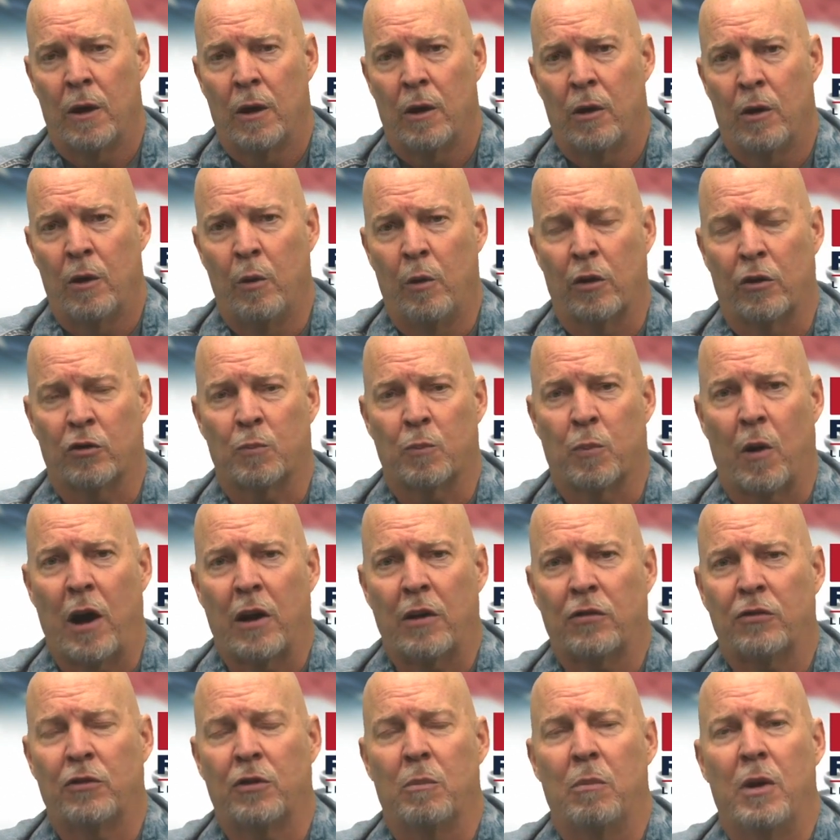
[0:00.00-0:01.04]
who
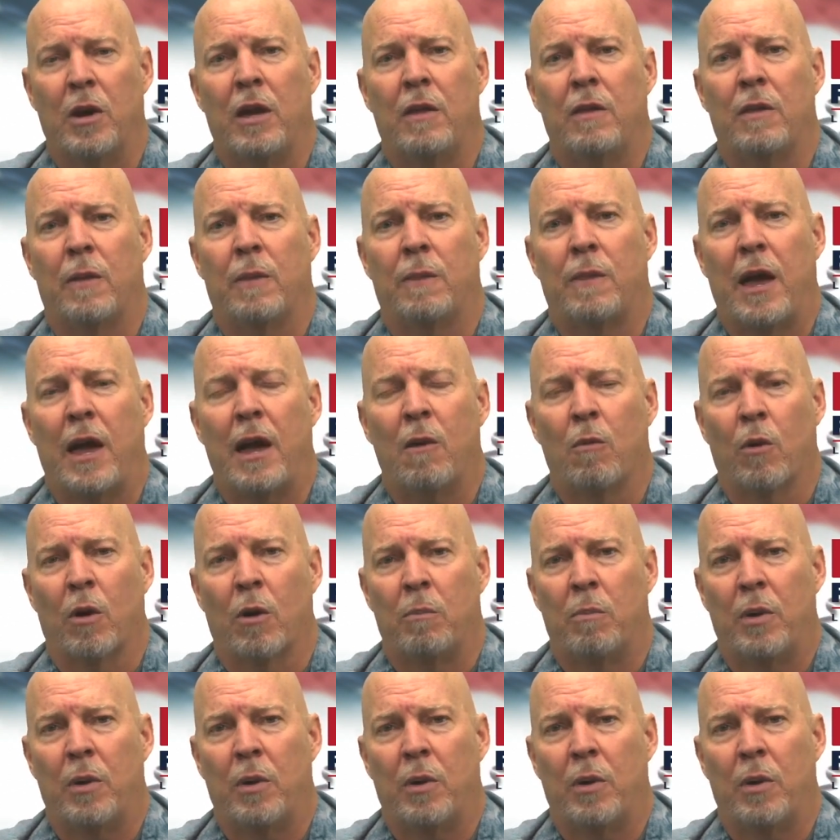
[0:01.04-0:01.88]
expressed to me that they were